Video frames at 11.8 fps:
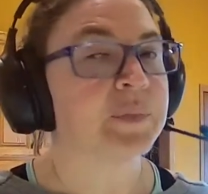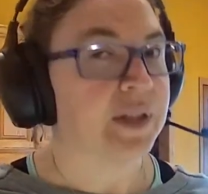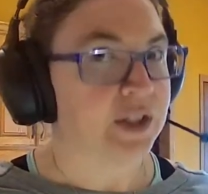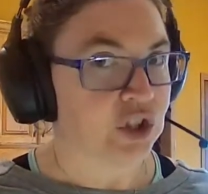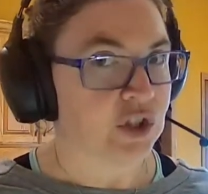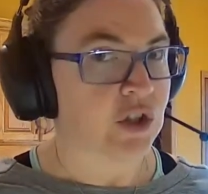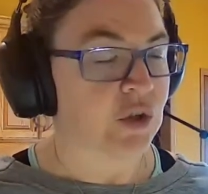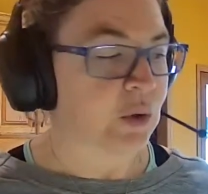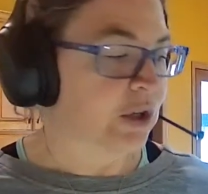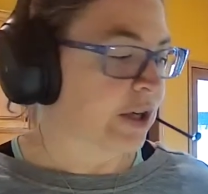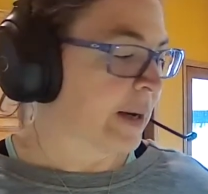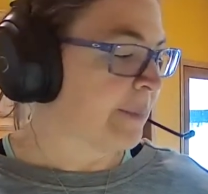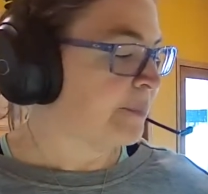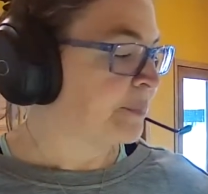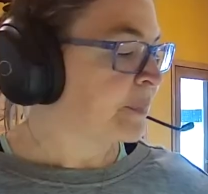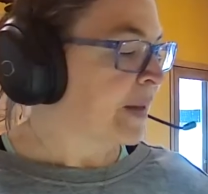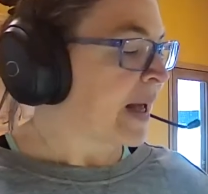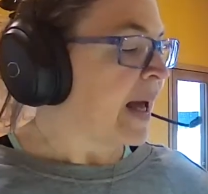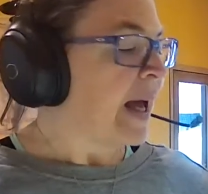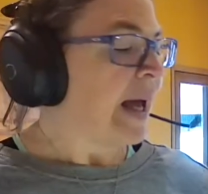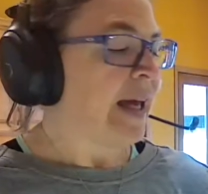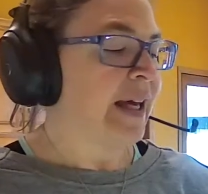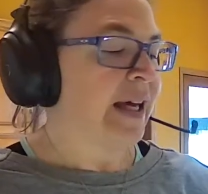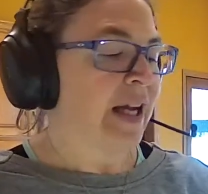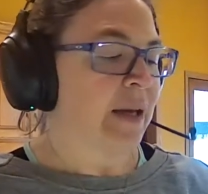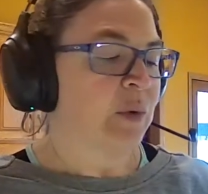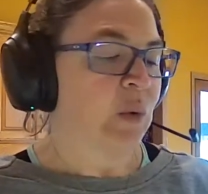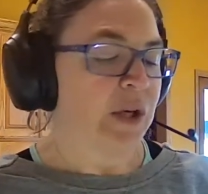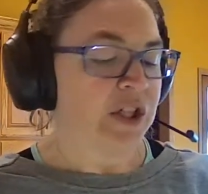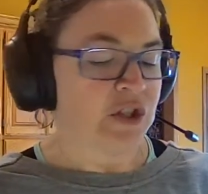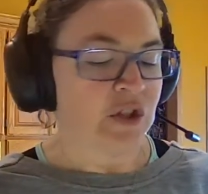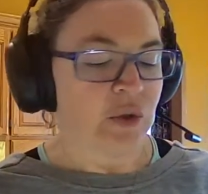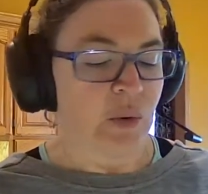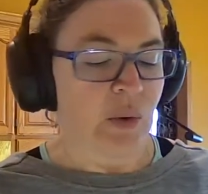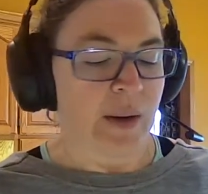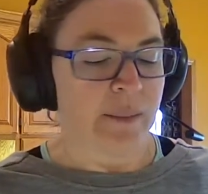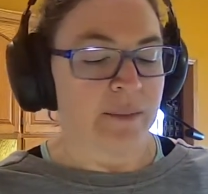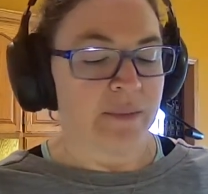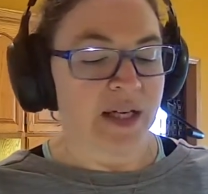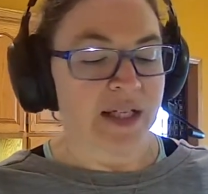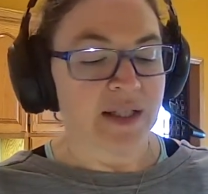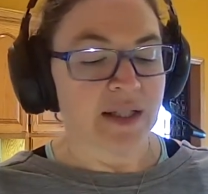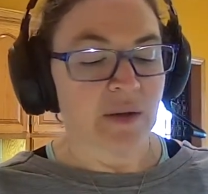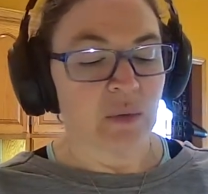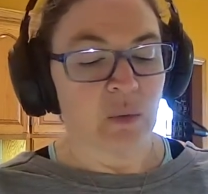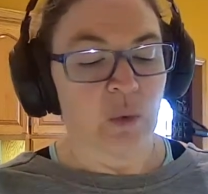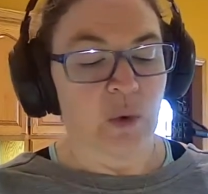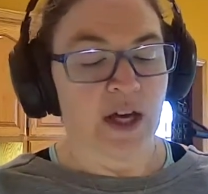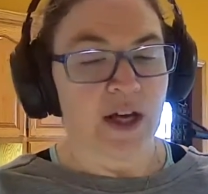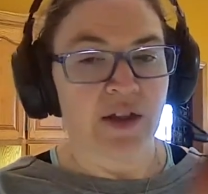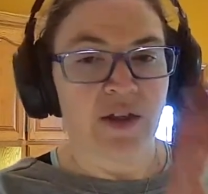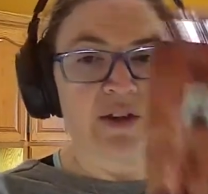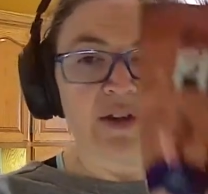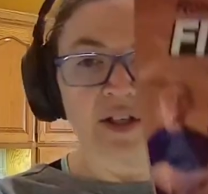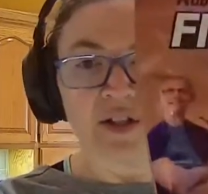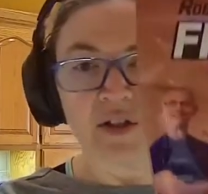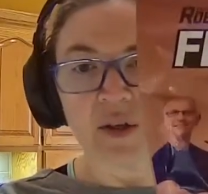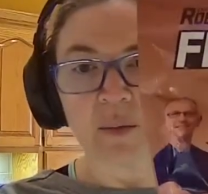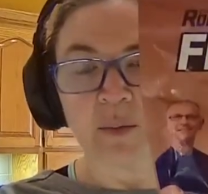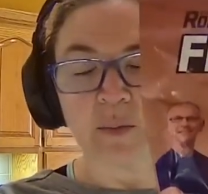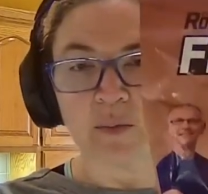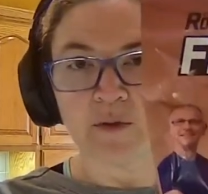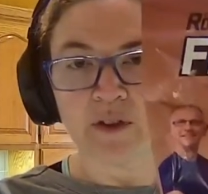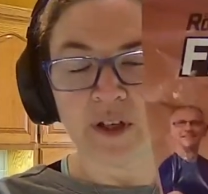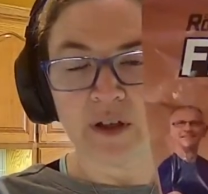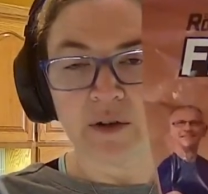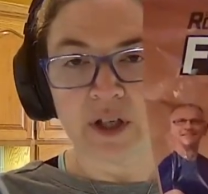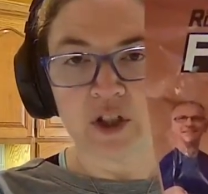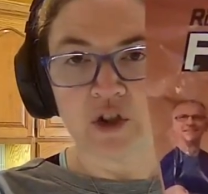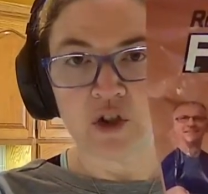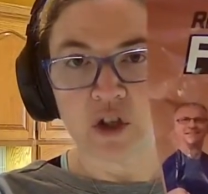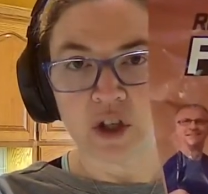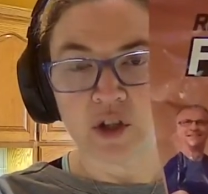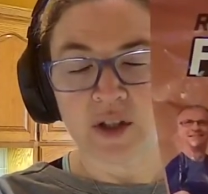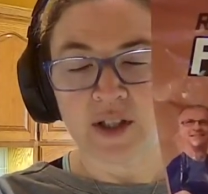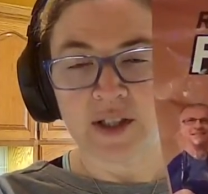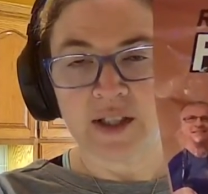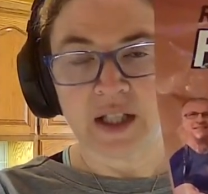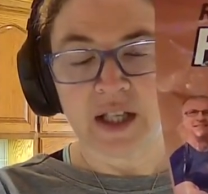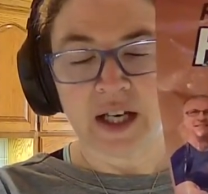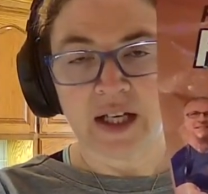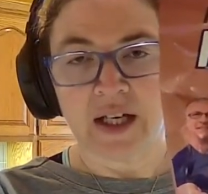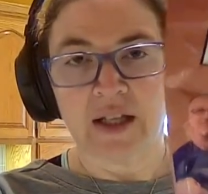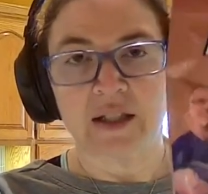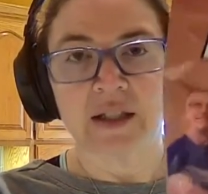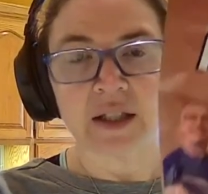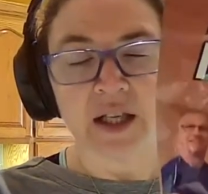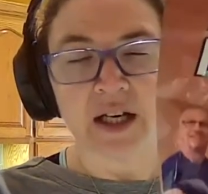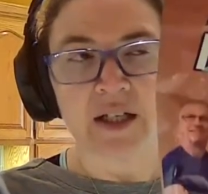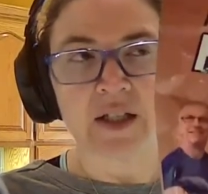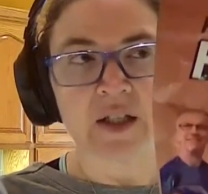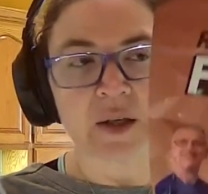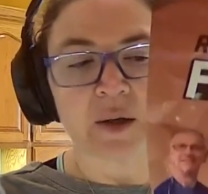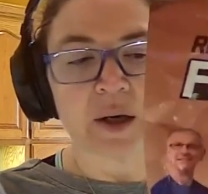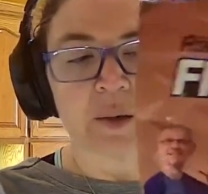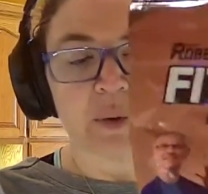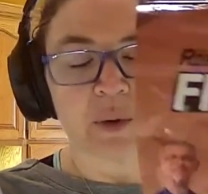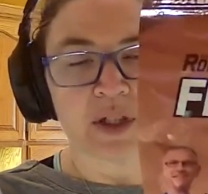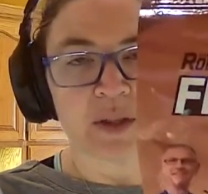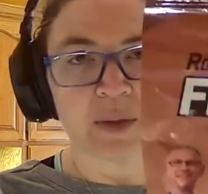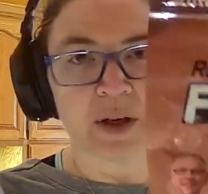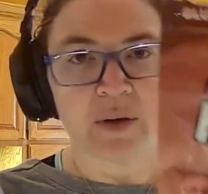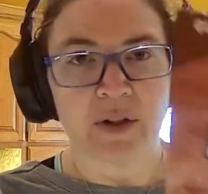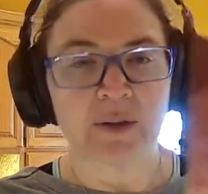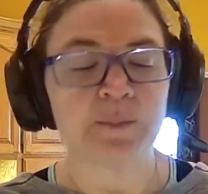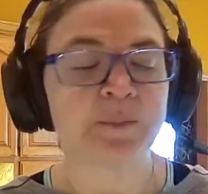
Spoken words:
just a quarter cup, and I'm going to mix it with this Fit Crunch Chocolate Delight Deluxe protein powder